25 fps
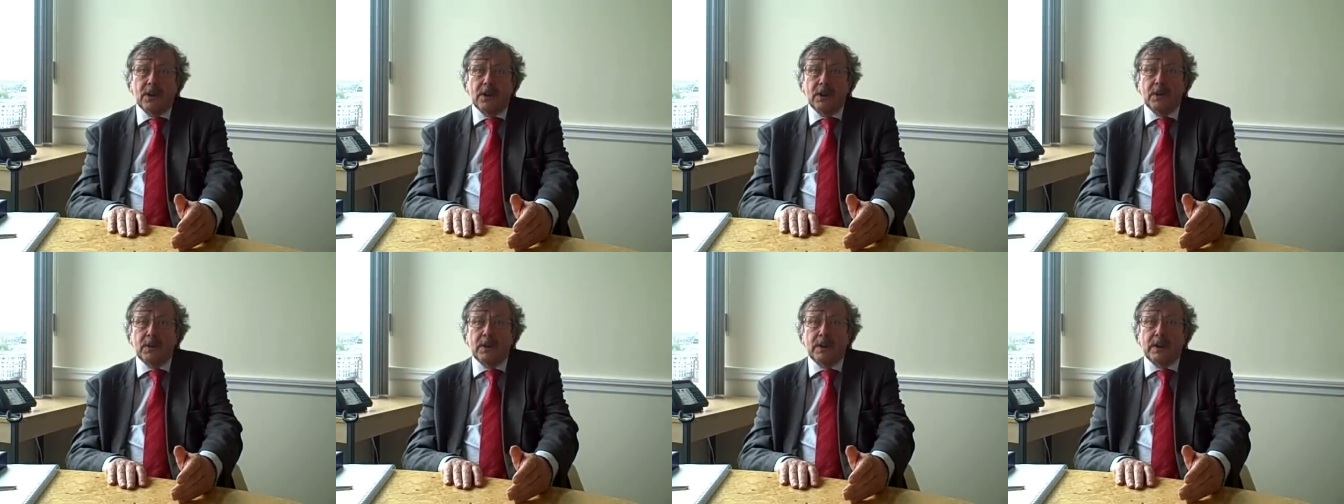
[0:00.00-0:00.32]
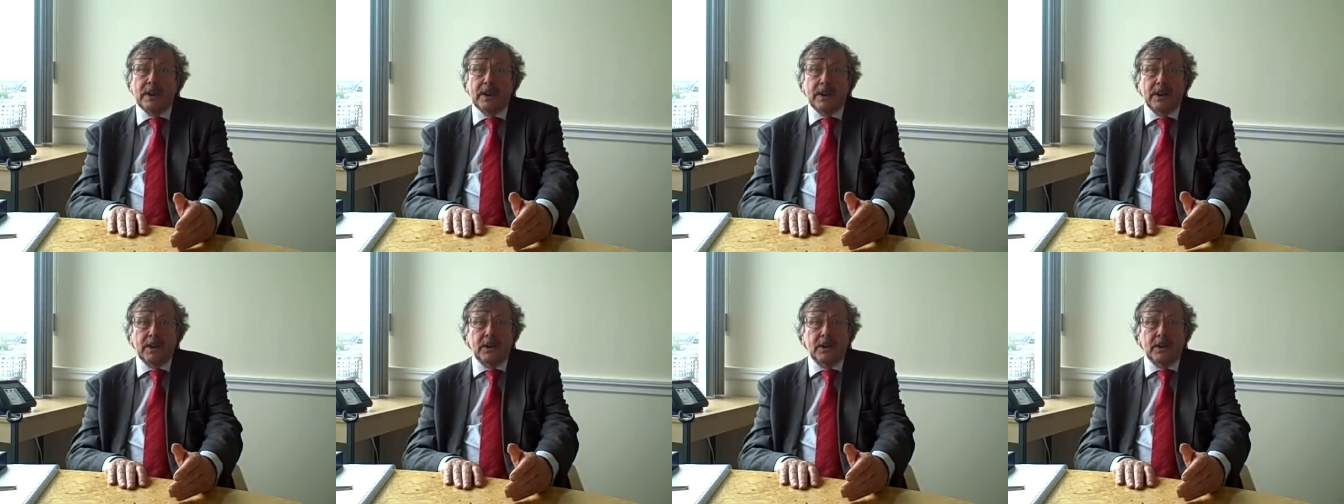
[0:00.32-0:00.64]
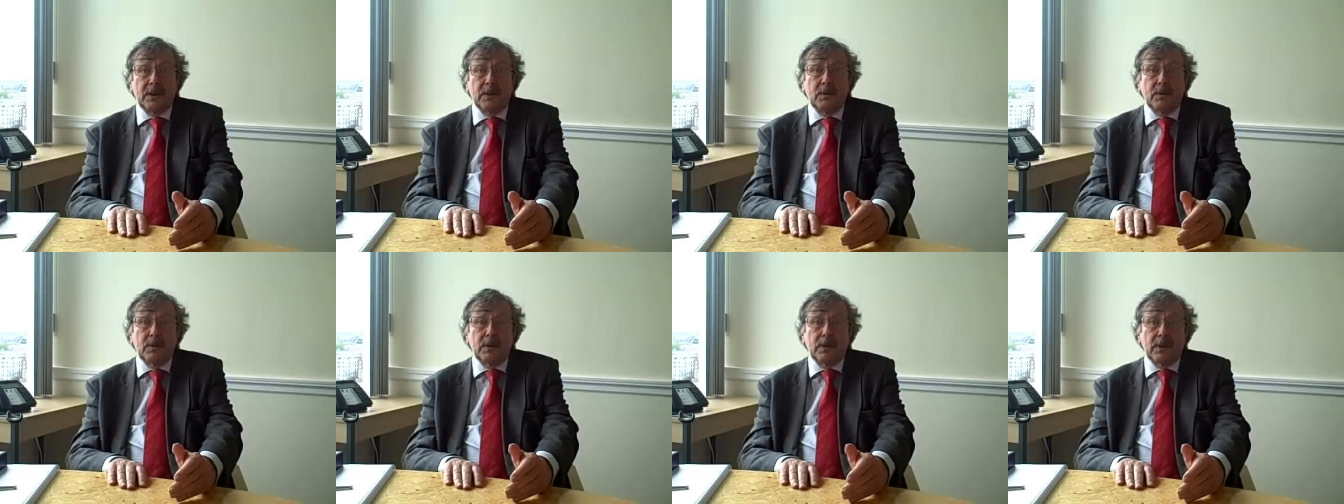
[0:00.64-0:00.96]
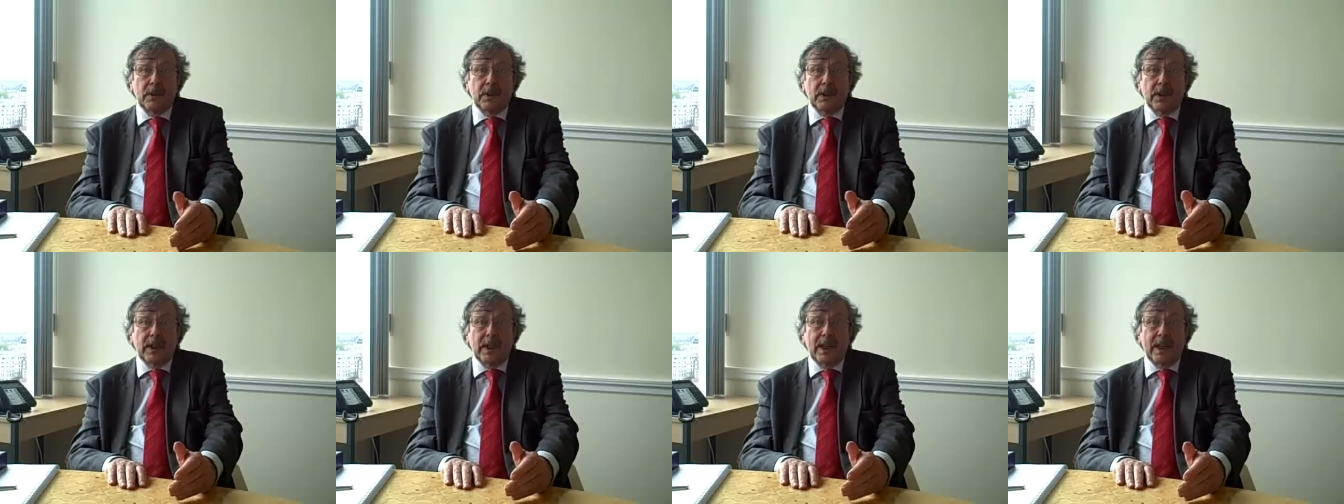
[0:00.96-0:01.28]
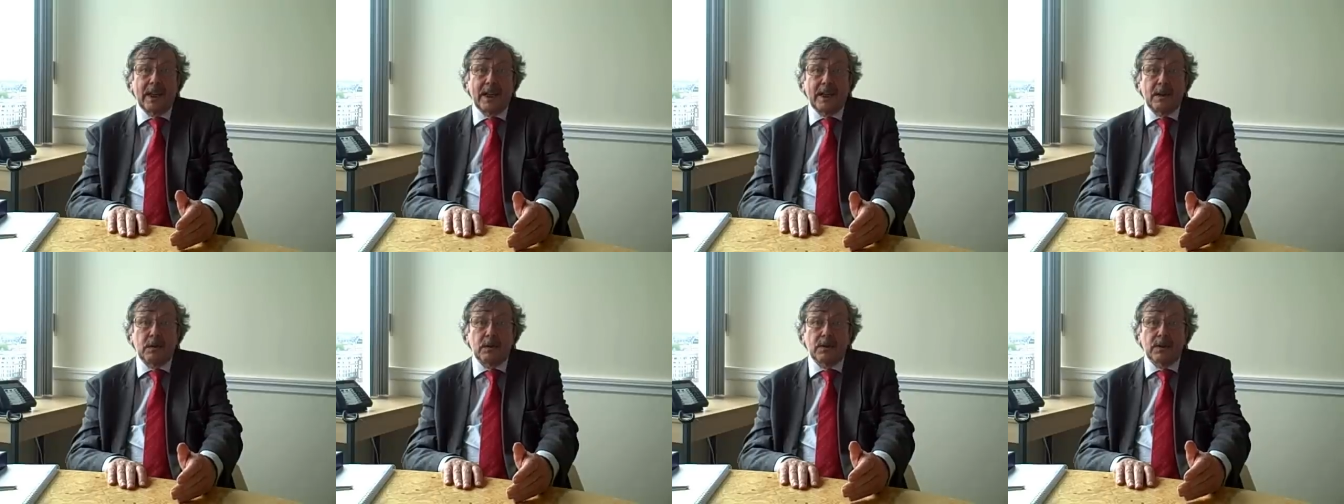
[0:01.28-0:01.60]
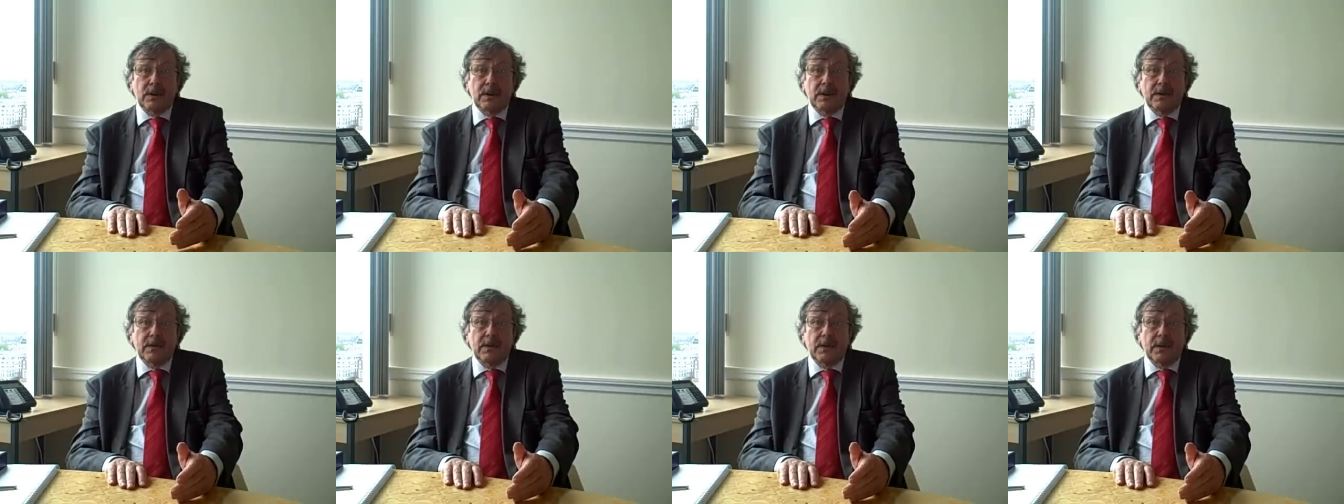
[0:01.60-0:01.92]
who are actually working
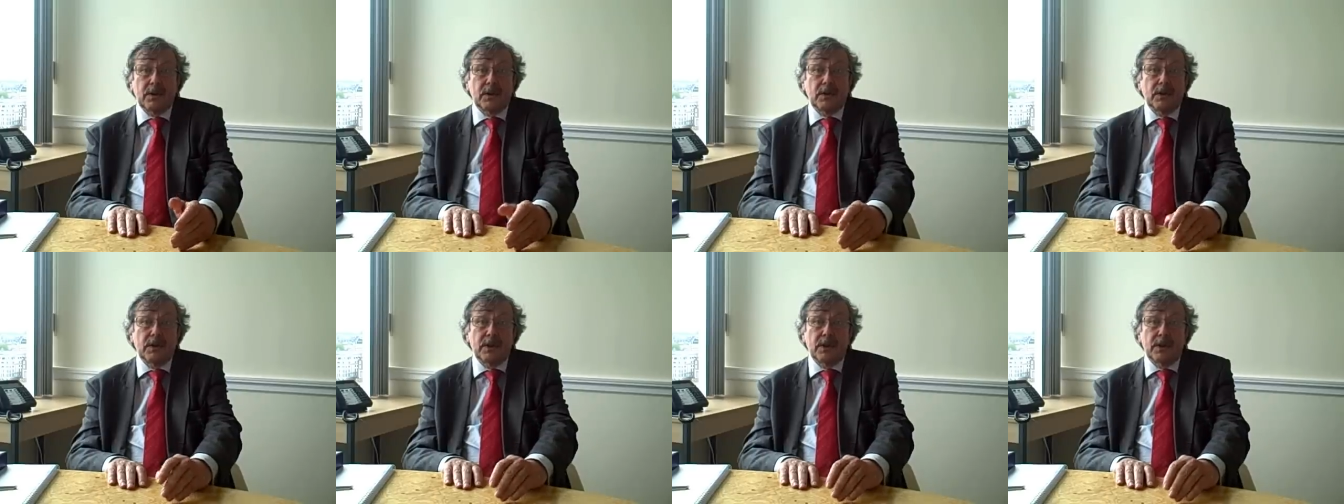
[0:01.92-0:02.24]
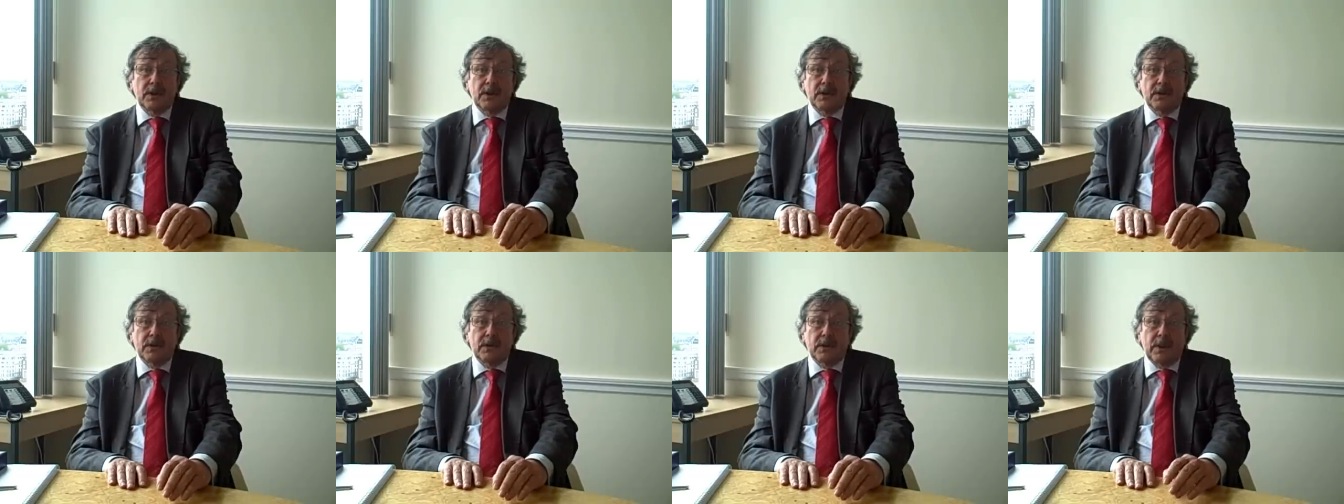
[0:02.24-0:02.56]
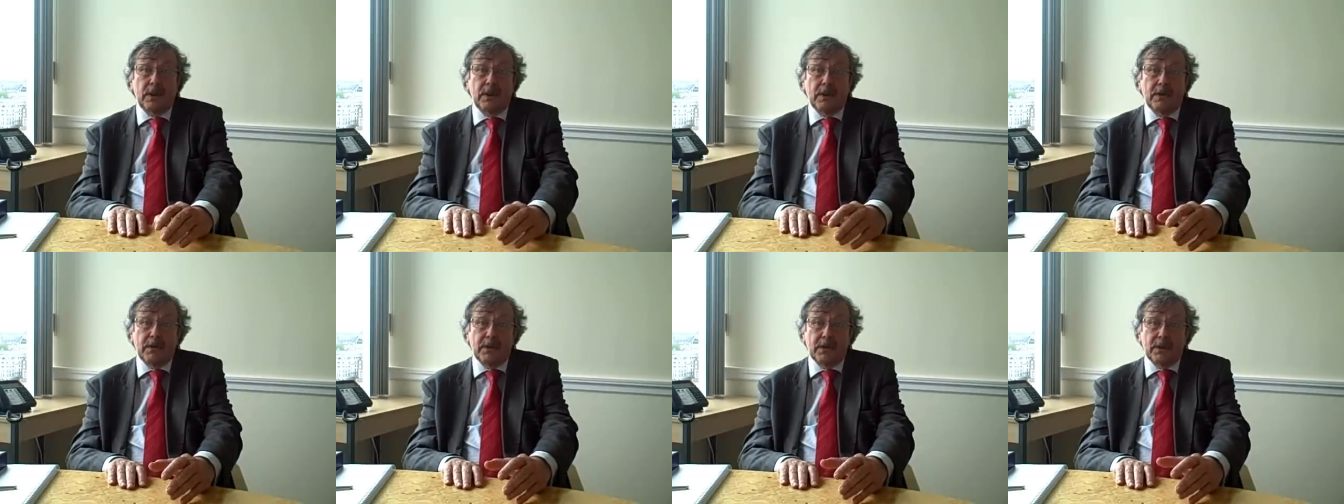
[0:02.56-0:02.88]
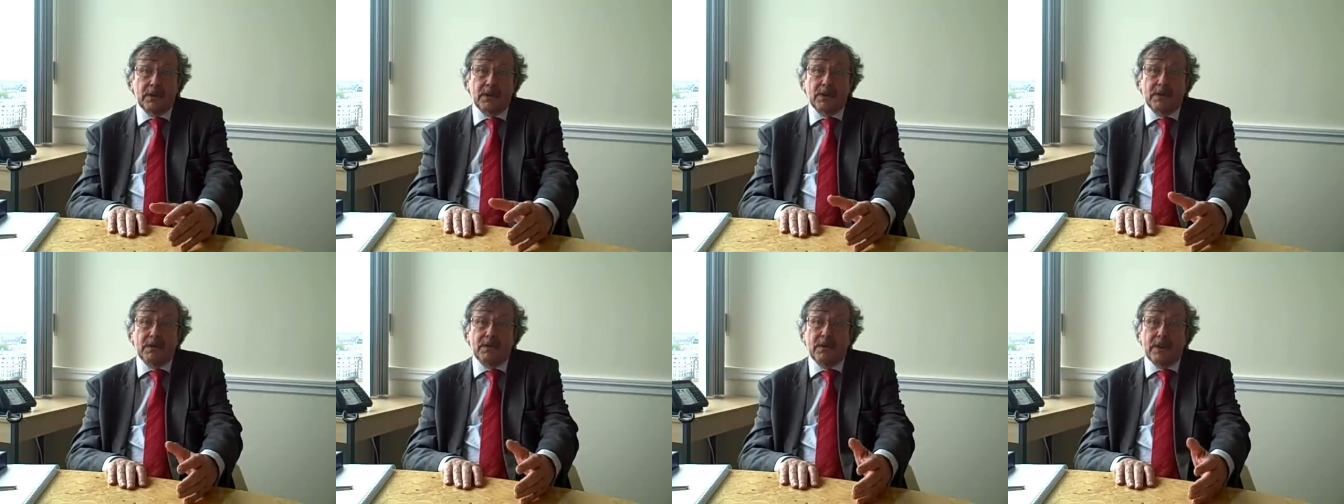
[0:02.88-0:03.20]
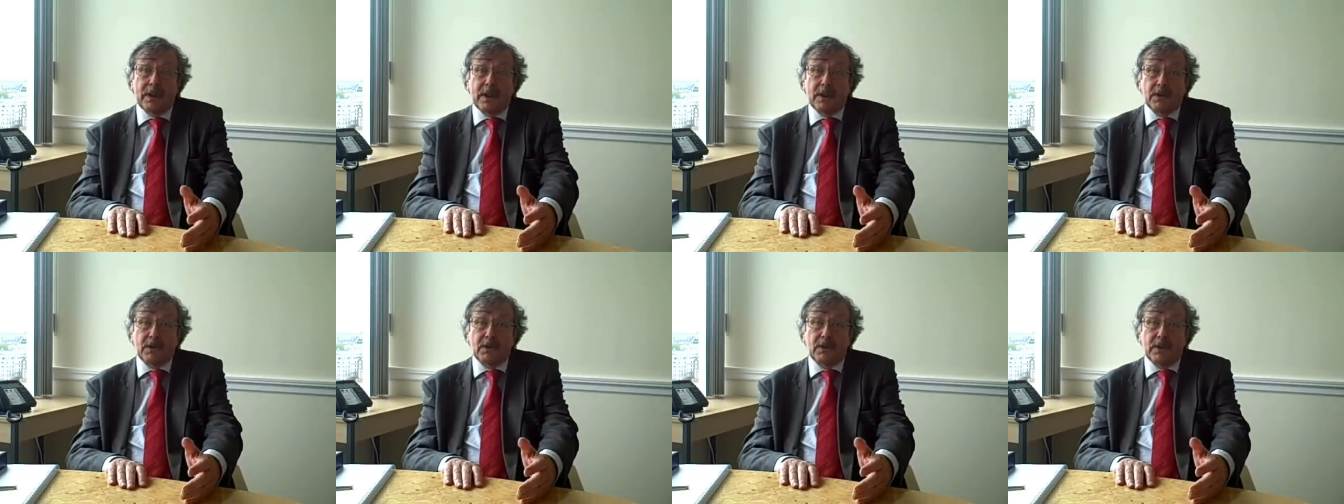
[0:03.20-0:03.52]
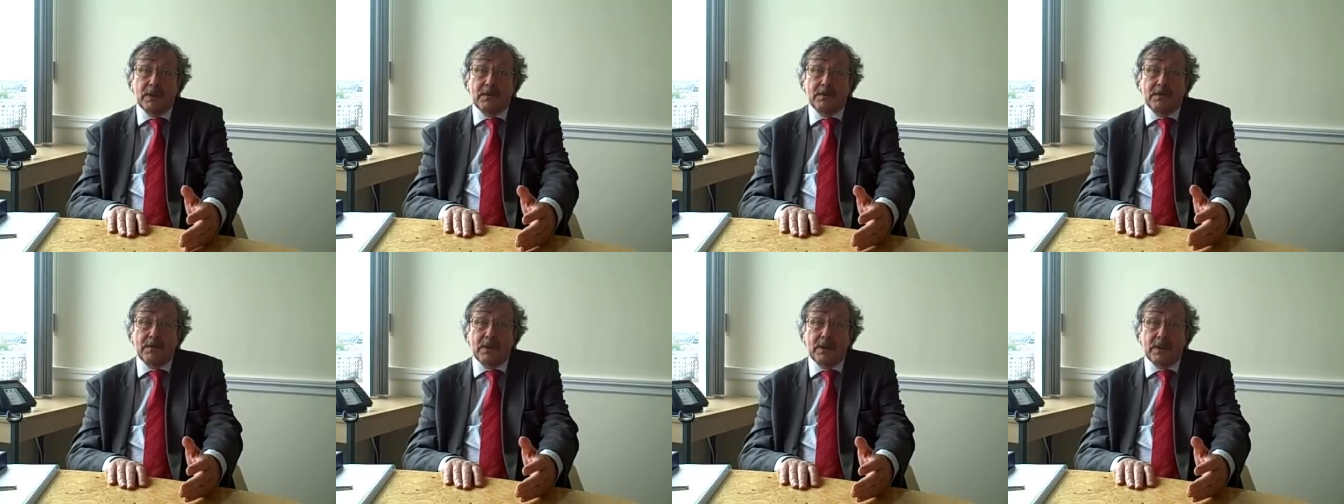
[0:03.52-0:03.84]
out of a traditional office or
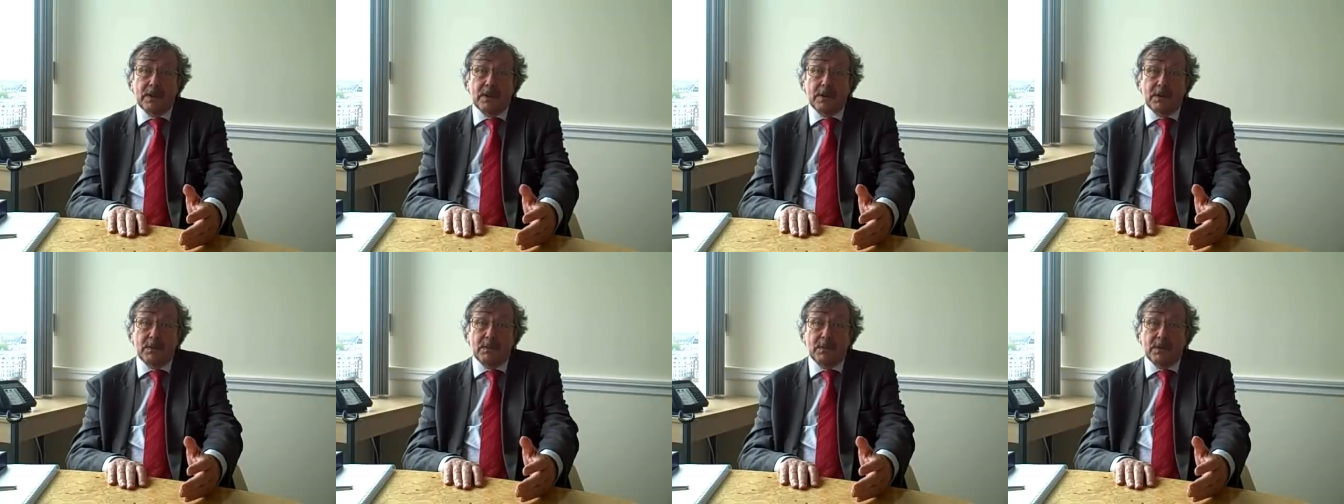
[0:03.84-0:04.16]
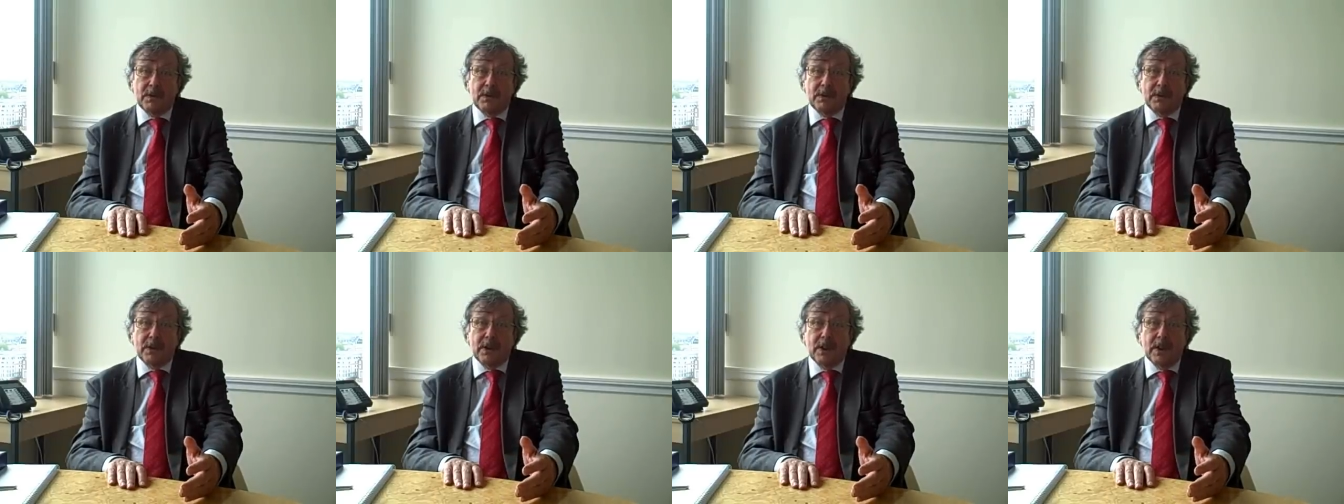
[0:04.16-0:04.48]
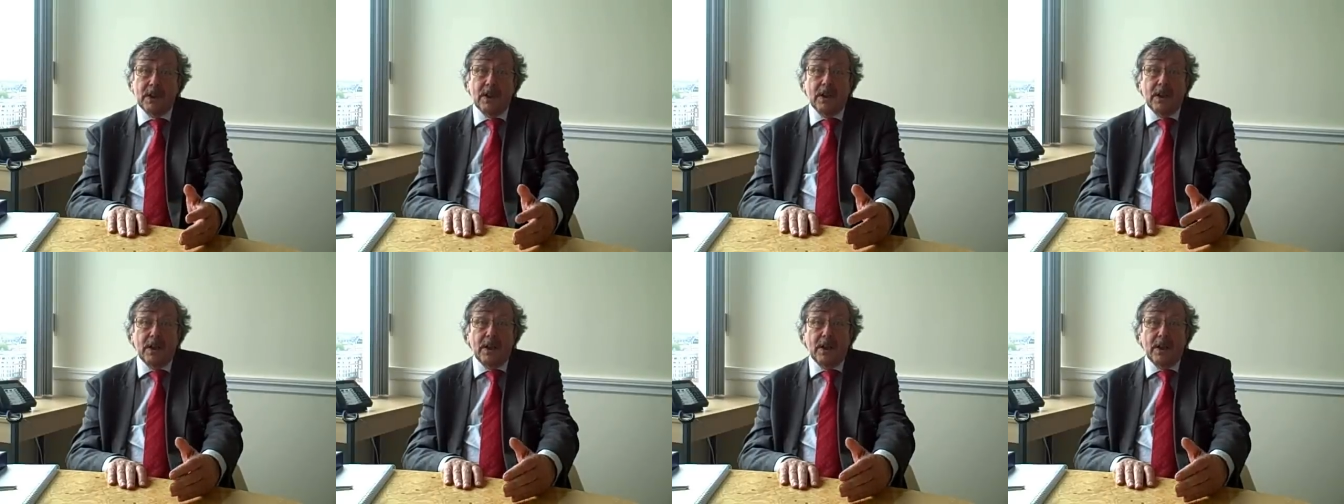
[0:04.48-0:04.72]
factory environment,